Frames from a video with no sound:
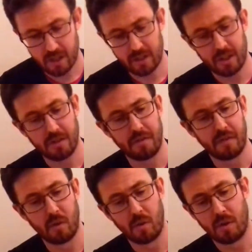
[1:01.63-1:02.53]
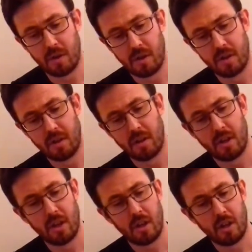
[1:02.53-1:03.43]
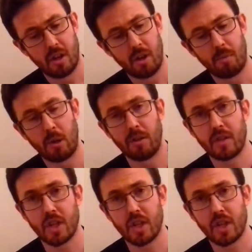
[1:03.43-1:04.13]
I'll go for a bottle of